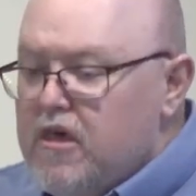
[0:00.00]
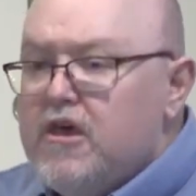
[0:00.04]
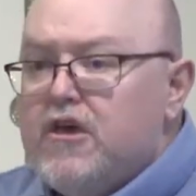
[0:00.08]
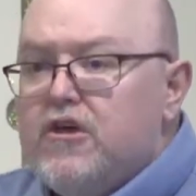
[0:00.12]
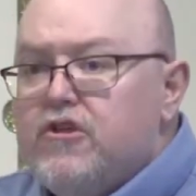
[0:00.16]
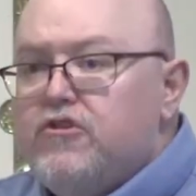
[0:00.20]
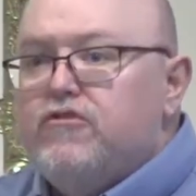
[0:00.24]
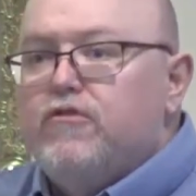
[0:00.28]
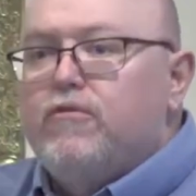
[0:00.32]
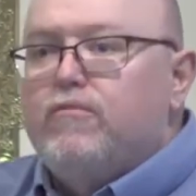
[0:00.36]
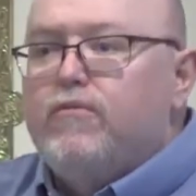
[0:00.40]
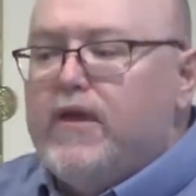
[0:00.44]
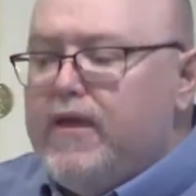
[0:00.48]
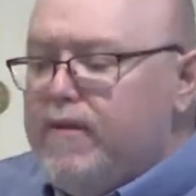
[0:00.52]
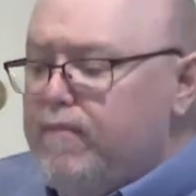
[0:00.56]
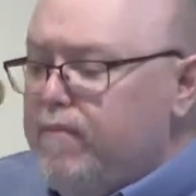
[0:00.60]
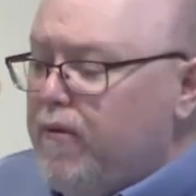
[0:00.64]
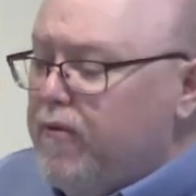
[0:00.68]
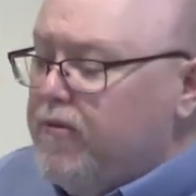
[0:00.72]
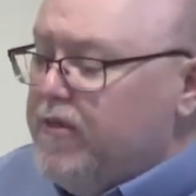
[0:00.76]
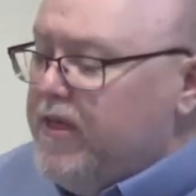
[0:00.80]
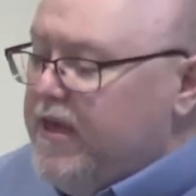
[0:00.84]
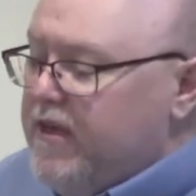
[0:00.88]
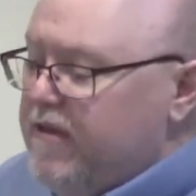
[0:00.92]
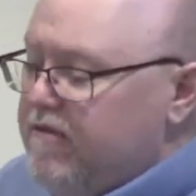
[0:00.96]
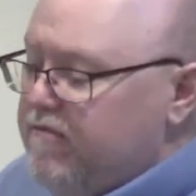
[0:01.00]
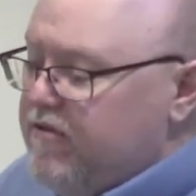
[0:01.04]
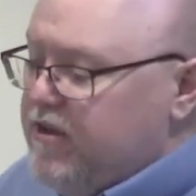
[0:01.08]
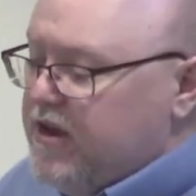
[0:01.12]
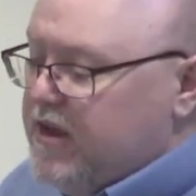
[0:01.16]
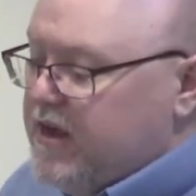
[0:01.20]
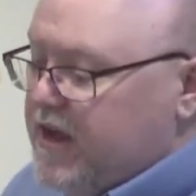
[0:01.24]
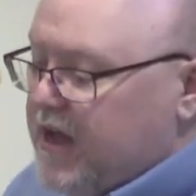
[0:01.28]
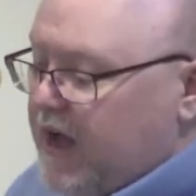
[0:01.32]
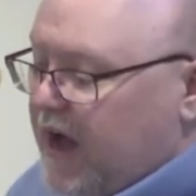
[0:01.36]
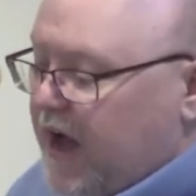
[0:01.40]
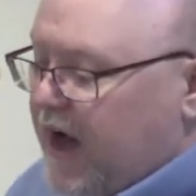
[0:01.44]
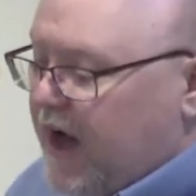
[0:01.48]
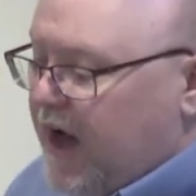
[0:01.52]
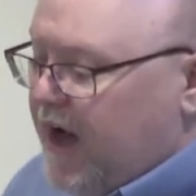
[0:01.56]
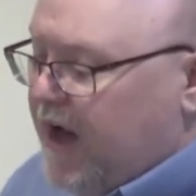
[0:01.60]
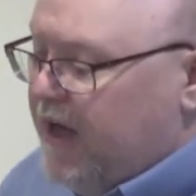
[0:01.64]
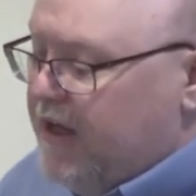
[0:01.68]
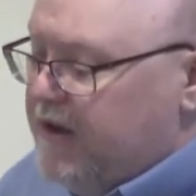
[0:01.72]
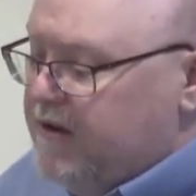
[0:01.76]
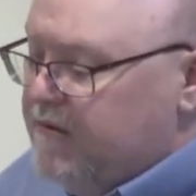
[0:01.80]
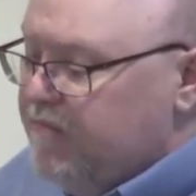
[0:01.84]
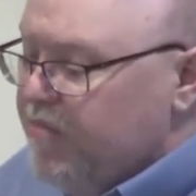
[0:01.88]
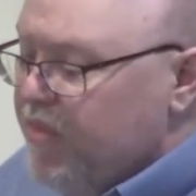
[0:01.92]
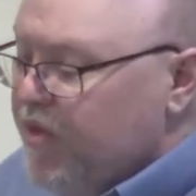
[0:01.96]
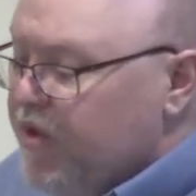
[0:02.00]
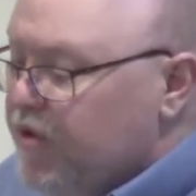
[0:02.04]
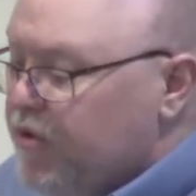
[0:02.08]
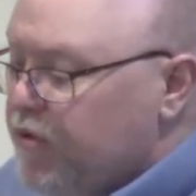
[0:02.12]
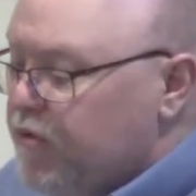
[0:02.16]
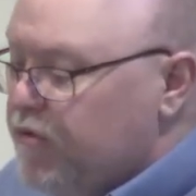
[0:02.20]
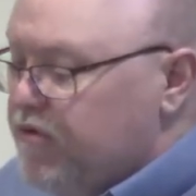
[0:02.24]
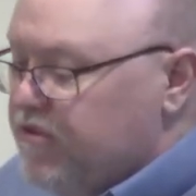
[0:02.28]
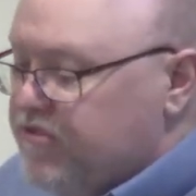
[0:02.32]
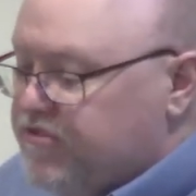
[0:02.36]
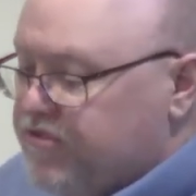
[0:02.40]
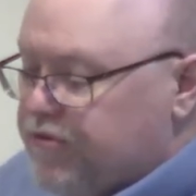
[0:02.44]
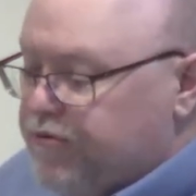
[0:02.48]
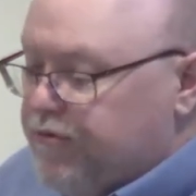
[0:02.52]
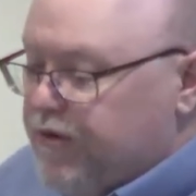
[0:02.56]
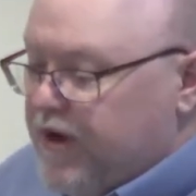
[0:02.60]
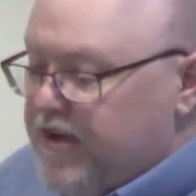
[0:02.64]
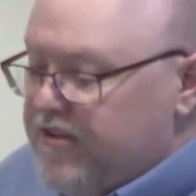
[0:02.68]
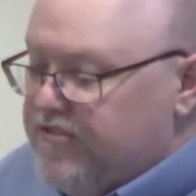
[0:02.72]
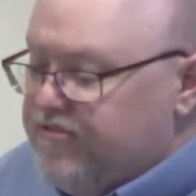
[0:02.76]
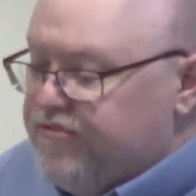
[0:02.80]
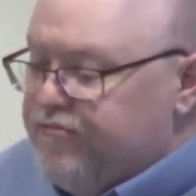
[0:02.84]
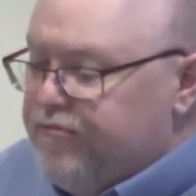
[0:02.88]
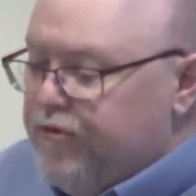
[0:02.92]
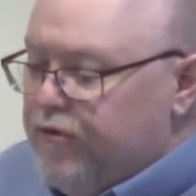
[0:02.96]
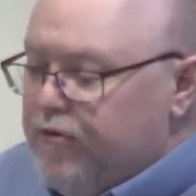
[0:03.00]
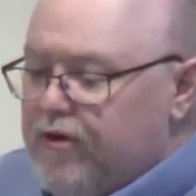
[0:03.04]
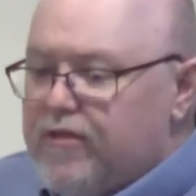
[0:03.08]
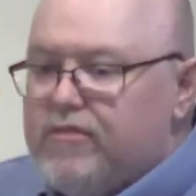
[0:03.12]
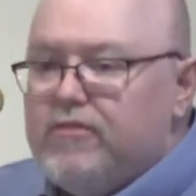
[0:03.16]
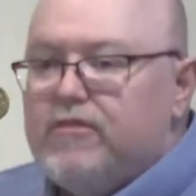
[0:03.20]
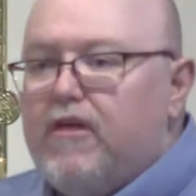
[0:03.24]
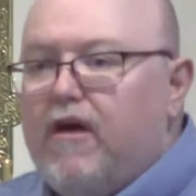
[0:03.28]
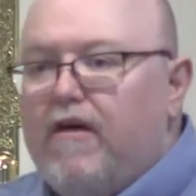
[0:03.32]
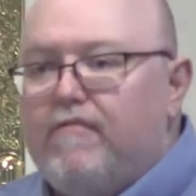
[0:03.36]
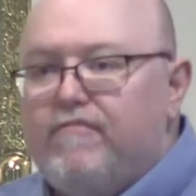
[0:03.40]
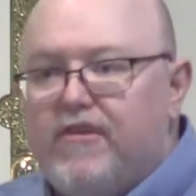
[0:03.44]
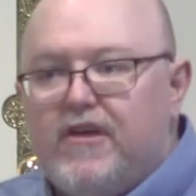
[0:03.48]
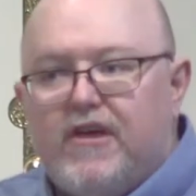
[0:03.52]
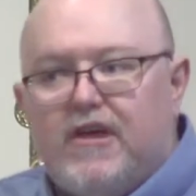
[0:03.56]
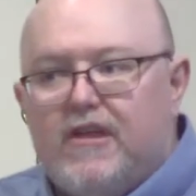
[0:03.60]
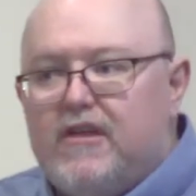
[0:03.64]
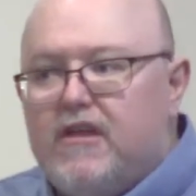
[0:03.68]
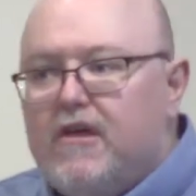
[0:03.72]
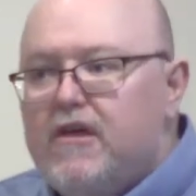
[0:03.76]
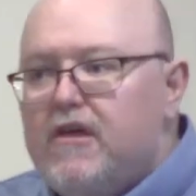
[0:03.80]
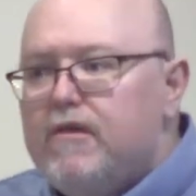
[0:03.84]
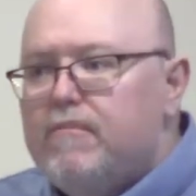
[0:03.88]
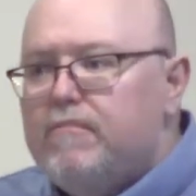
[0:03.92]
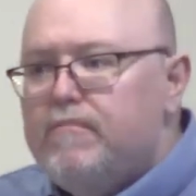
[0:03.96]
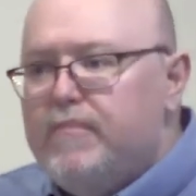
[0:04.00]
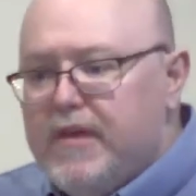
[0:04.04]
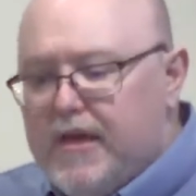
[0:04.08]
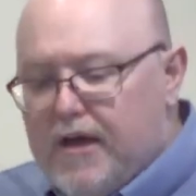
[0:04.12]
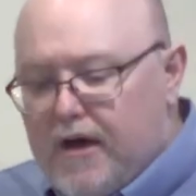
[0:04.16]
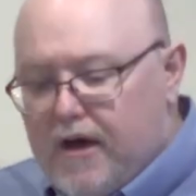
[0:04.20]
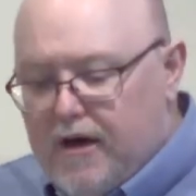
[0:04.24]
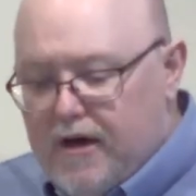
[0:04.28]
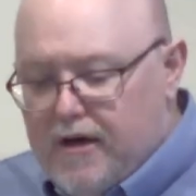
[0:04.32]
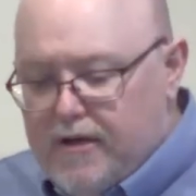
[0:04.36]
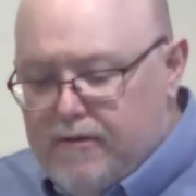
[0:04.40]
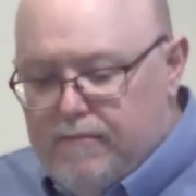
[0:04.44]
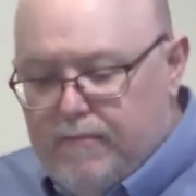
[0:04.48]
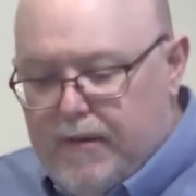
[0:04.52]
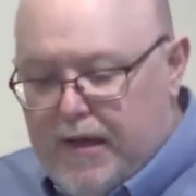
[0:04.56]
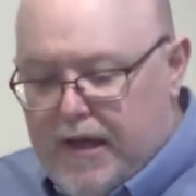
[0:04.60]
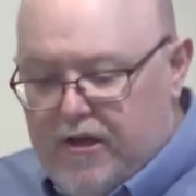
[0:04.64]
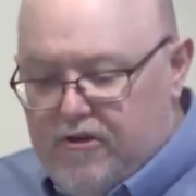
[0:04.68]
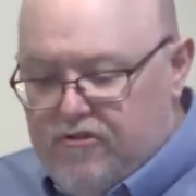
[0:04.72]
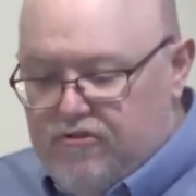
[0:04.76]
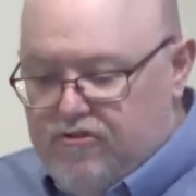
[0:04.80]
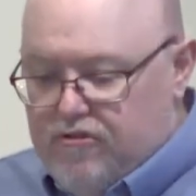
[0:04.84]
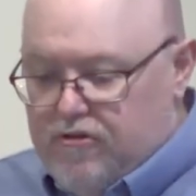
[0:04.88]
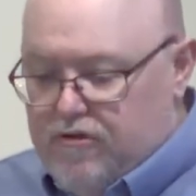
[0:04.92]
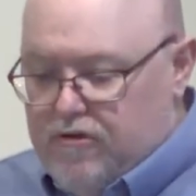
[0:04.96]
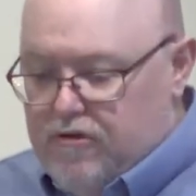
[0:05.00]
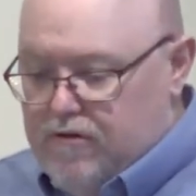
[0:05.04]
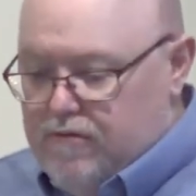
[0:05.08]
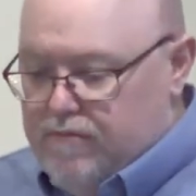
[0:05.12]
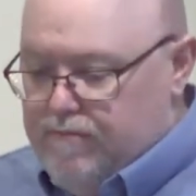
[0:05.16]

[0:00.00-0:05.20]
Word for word: Do we believe in a God who is graceful and loving beyond measure?